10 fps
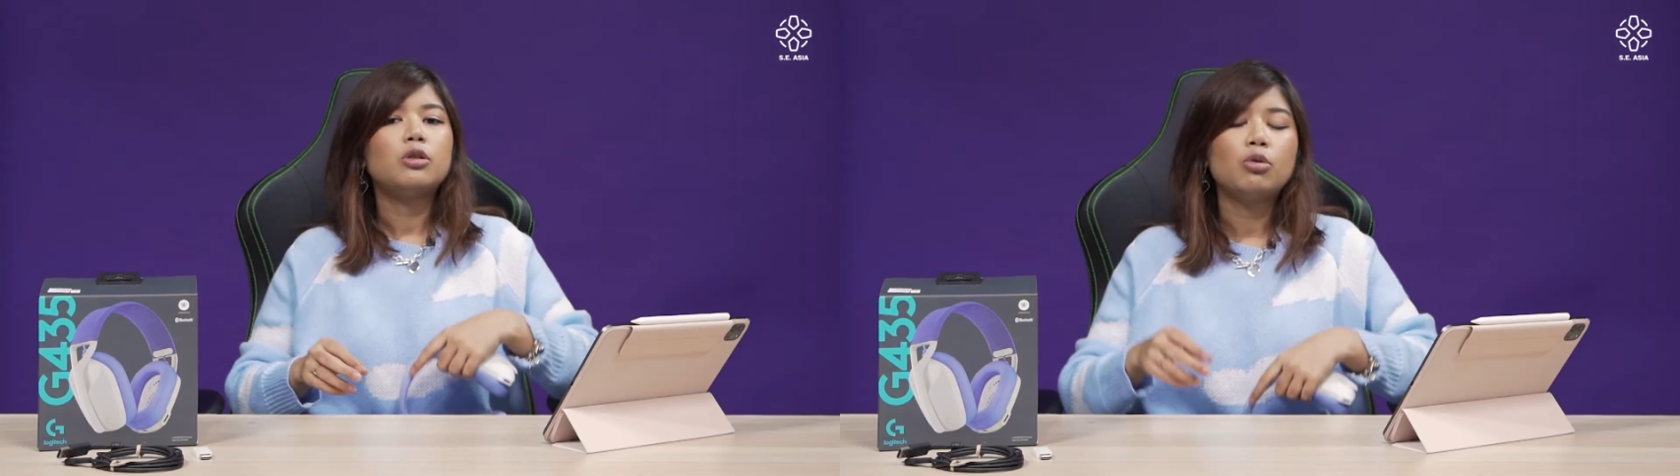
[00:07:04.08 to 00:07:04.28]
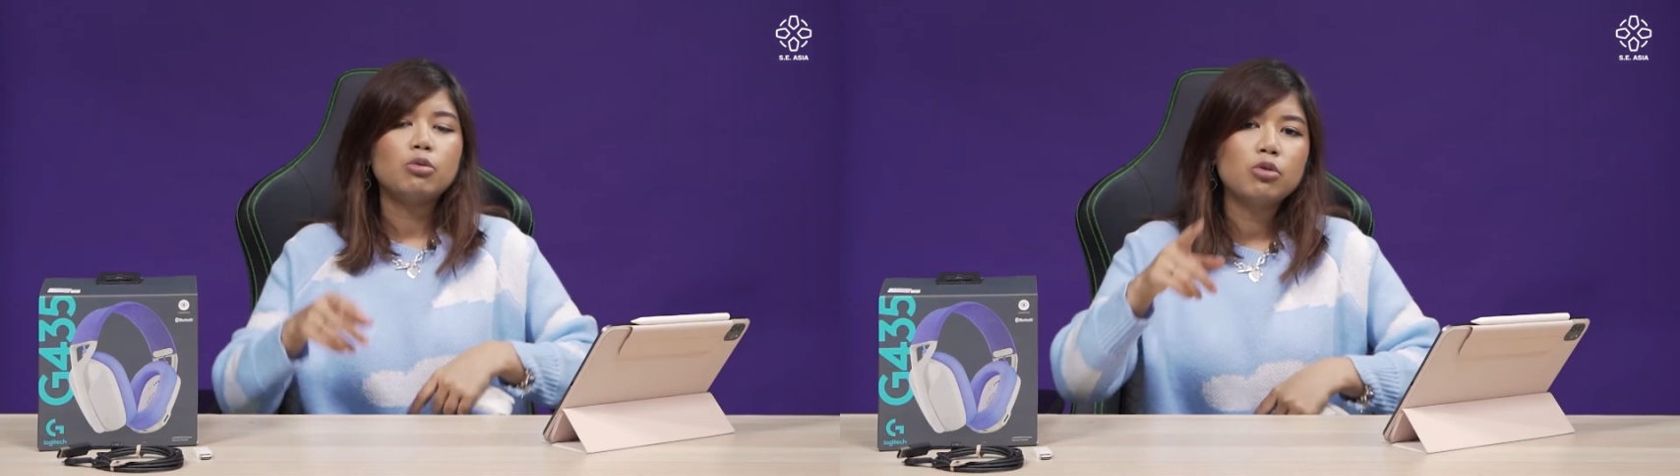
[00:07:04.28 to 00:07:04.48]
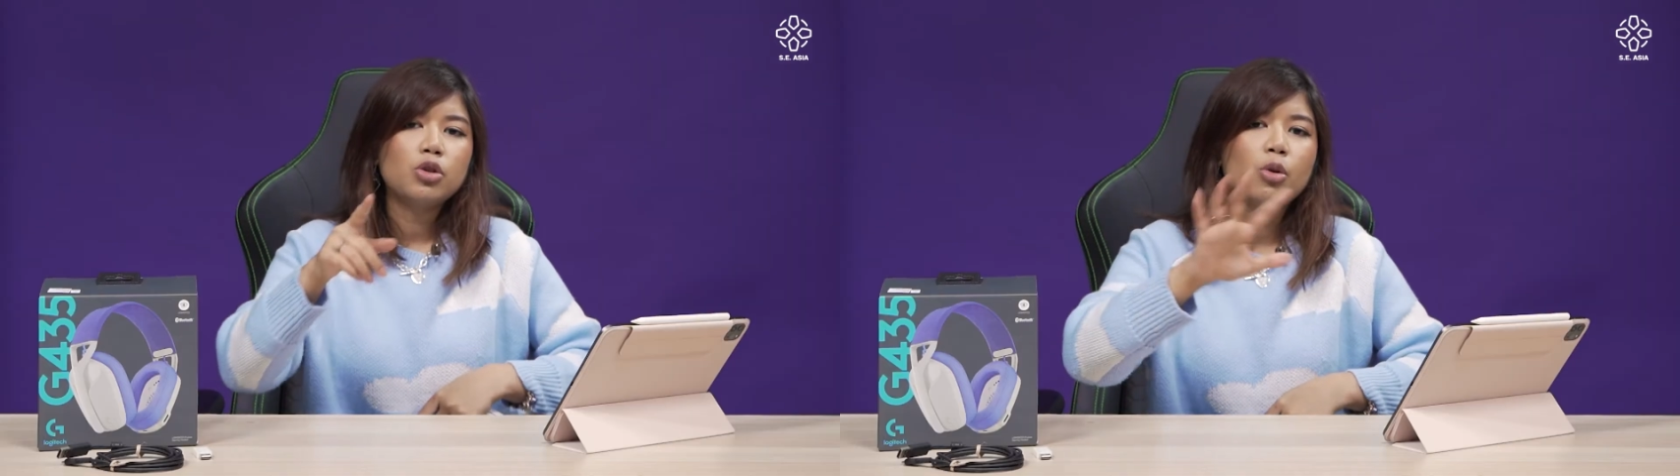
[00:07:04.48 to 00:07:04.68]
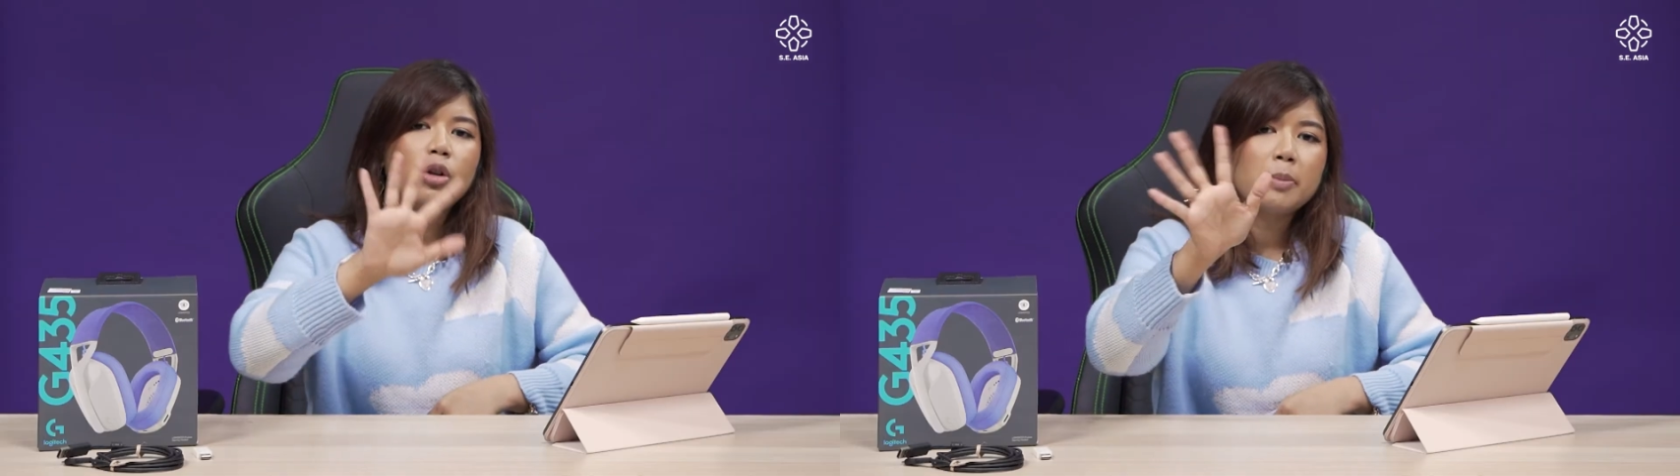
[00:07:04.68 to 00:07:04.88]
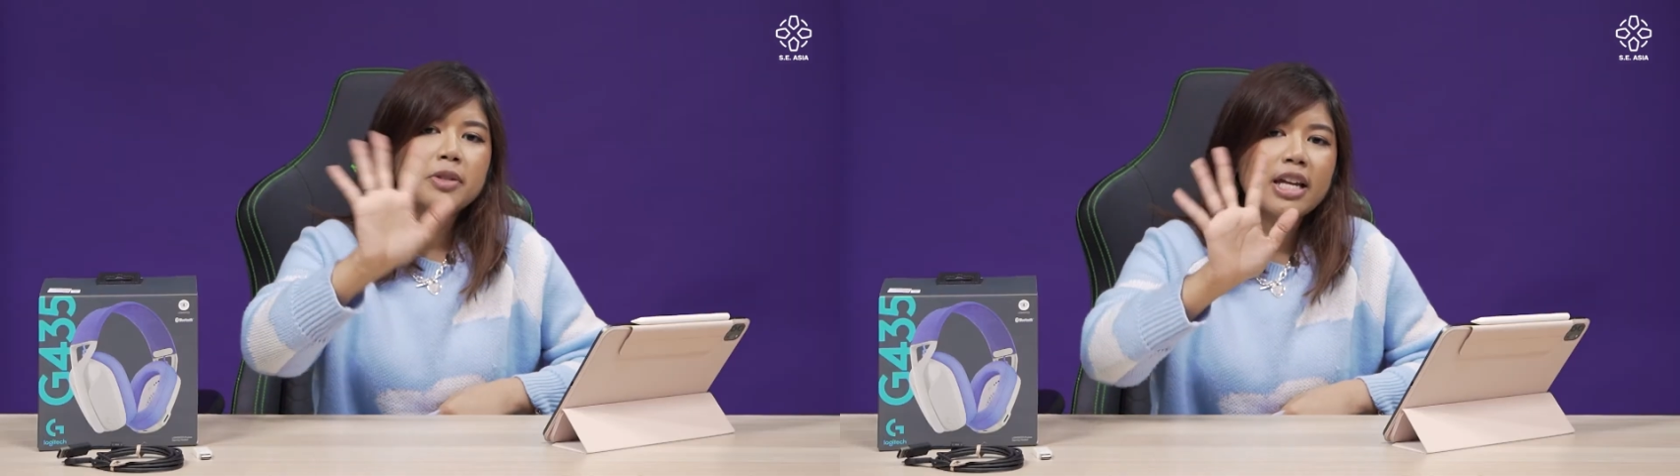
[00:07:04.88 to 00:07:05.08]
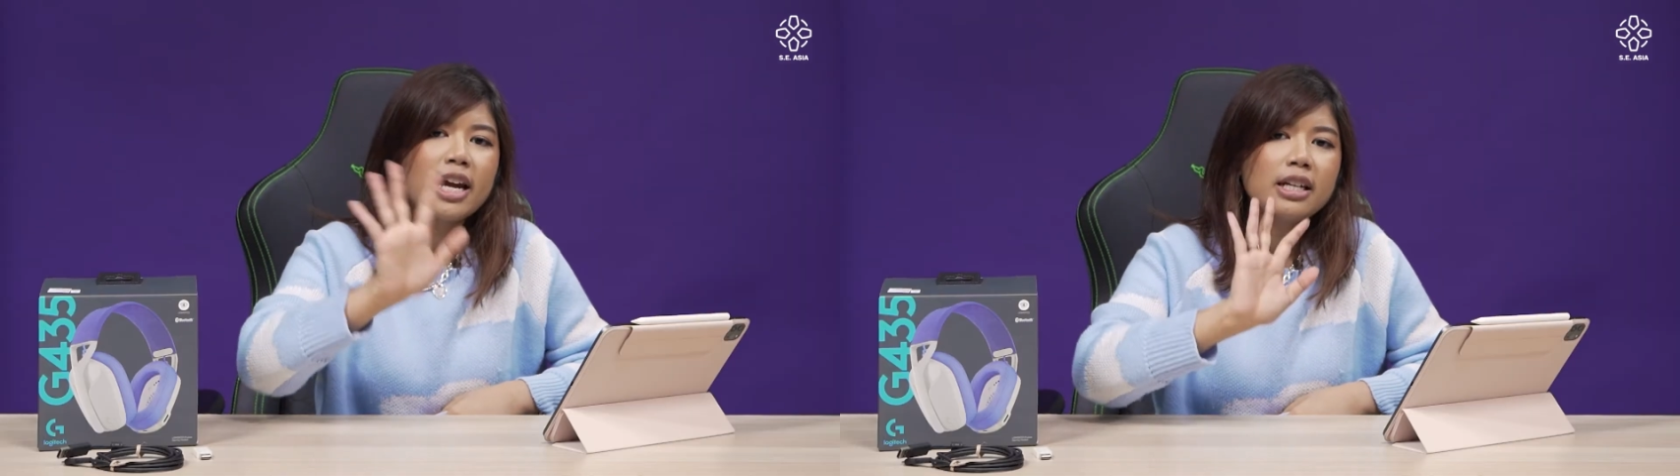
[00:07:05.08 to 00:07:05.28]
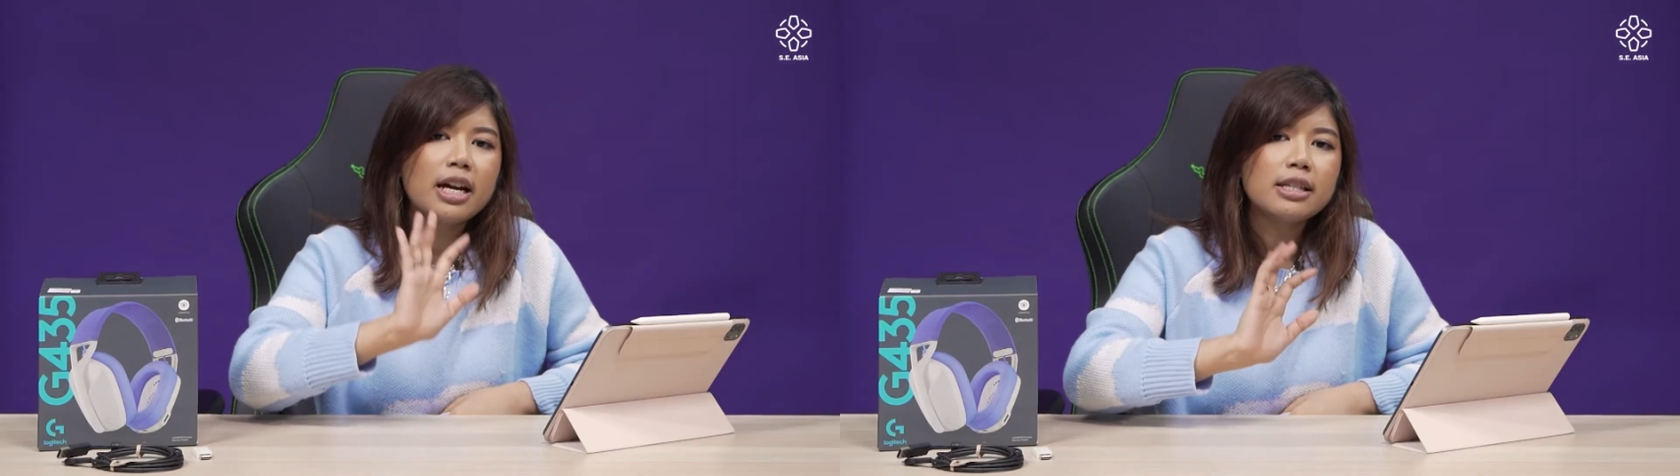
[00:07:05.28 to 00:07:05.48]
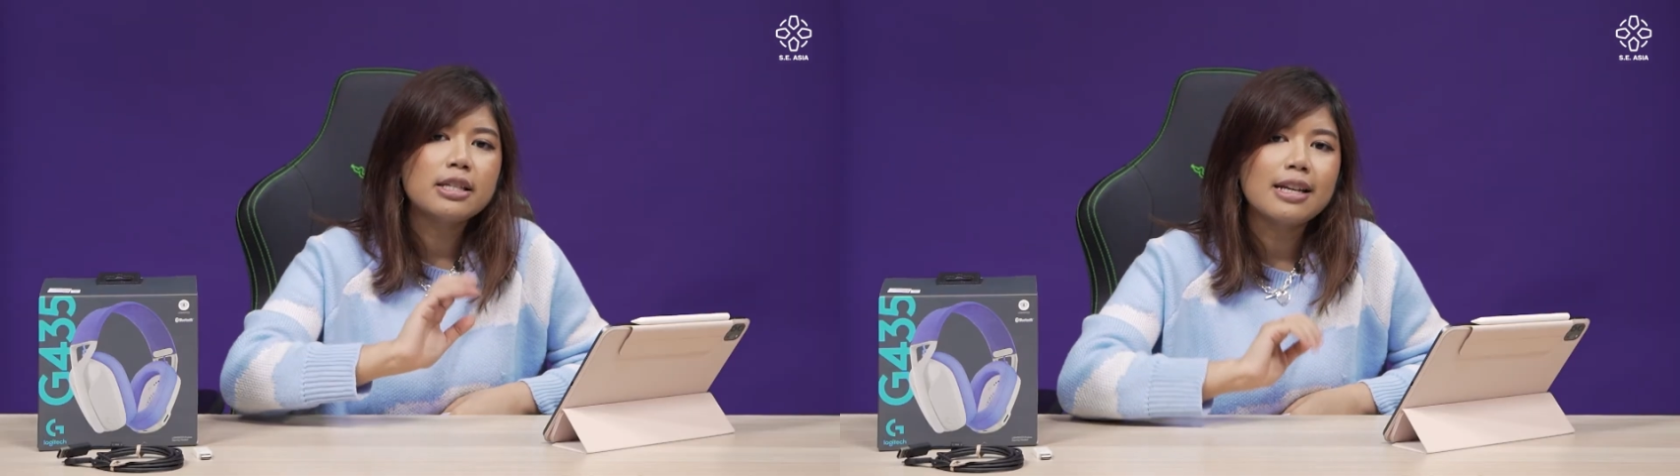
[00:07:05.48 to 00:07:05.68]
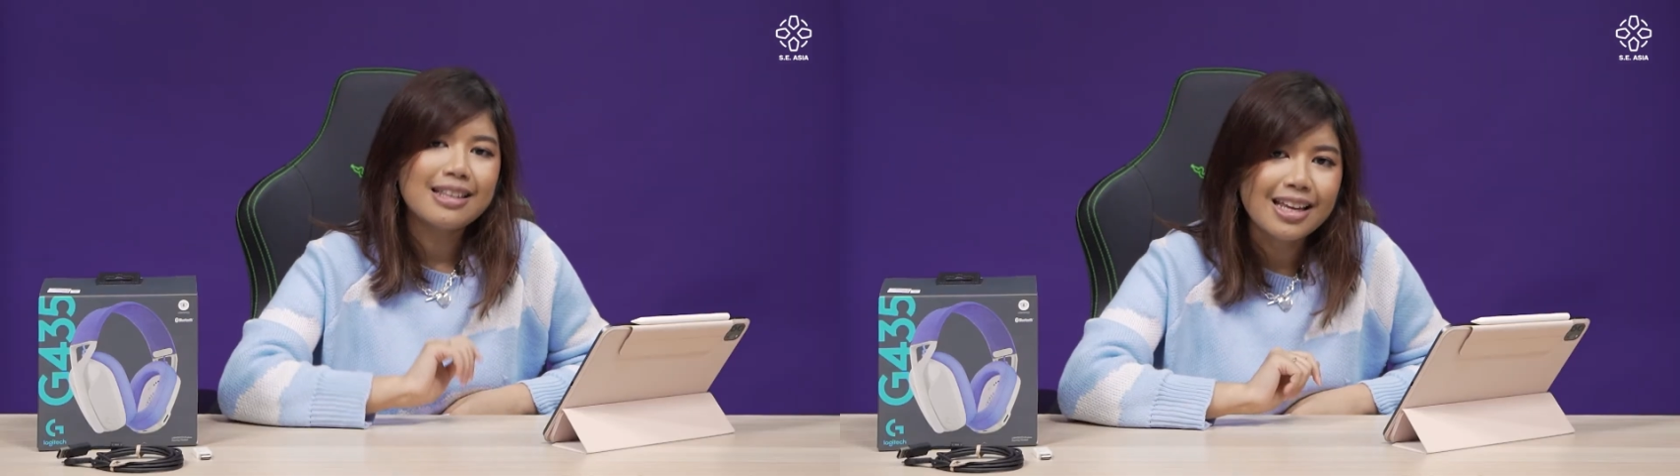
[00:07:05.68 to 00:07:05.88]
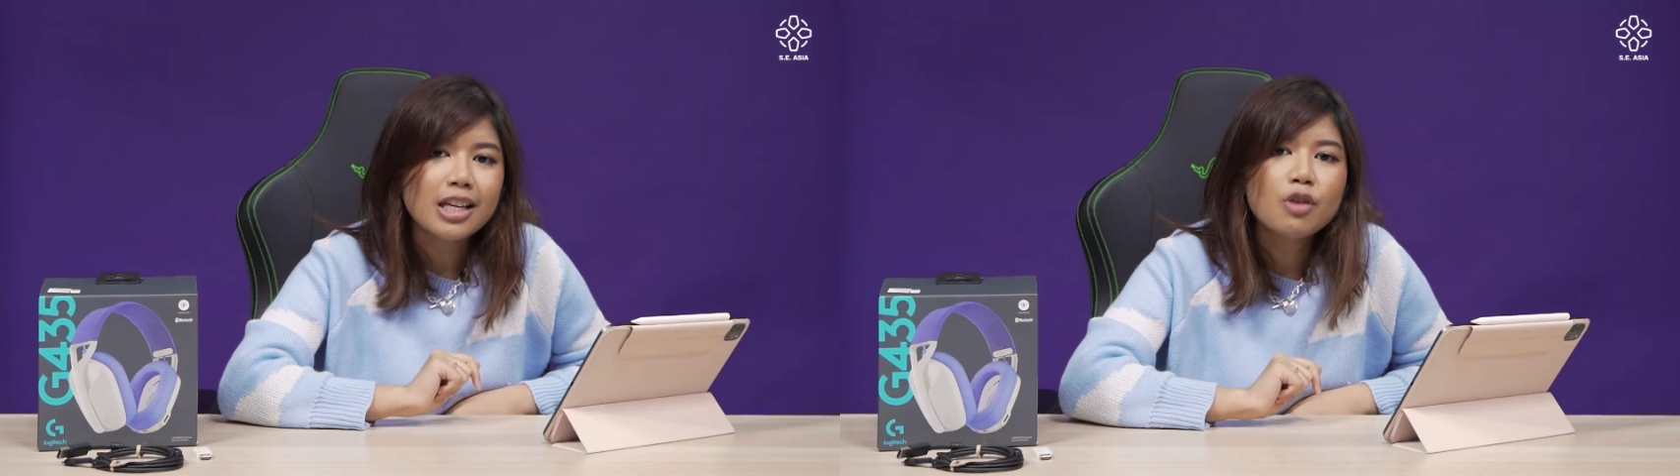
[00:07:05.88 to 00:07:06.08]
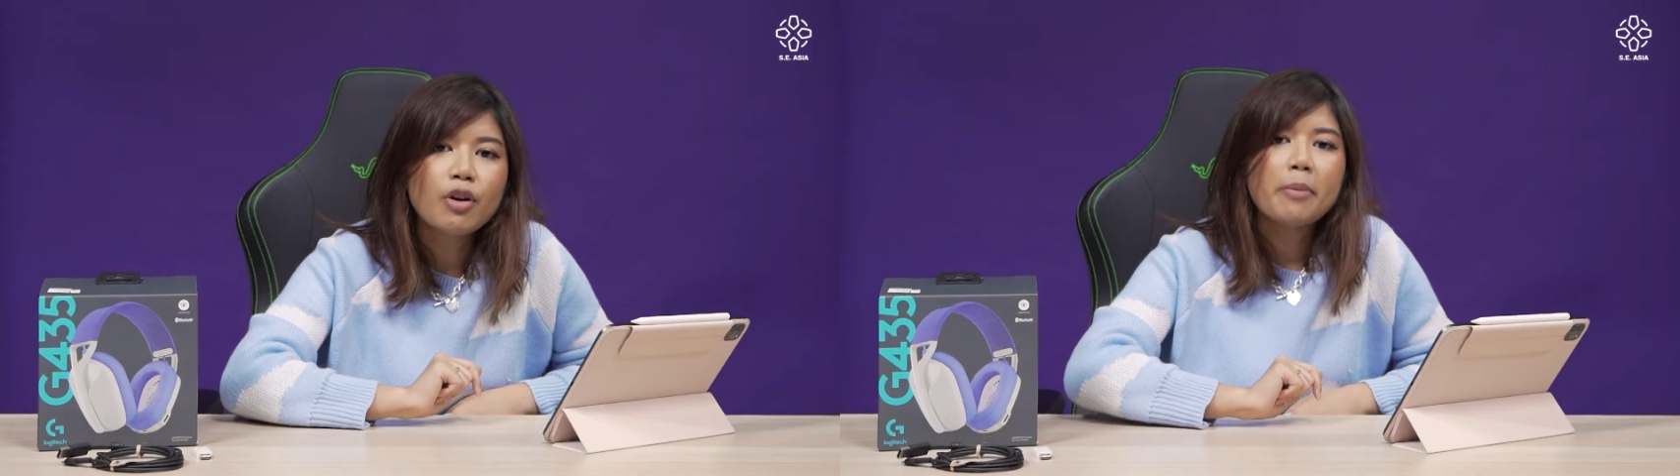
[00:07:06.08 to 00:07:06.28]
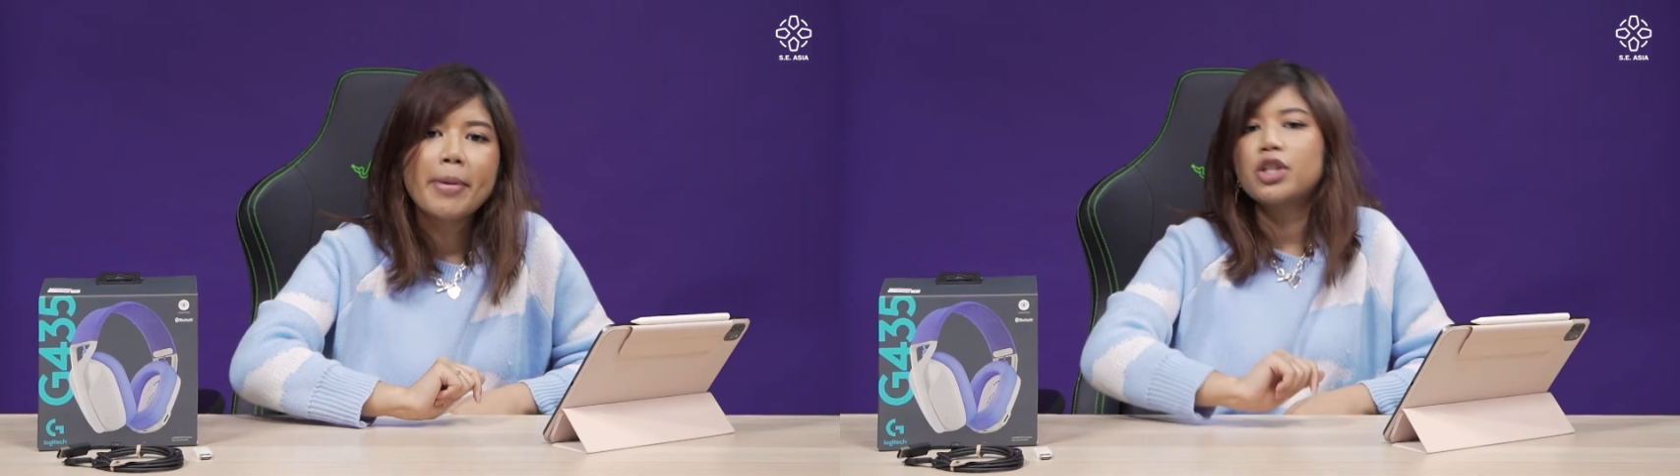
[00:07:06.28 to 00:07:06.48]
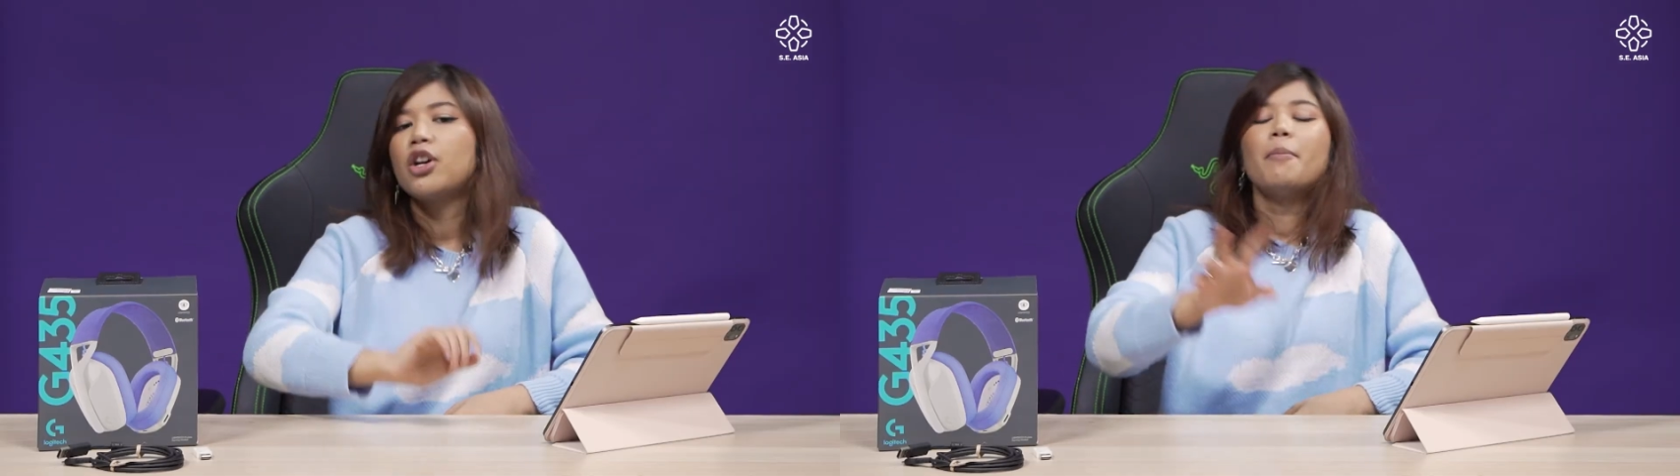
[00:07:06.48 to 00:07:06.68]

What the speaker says: Don't show clips that I die, CK, thank you very much.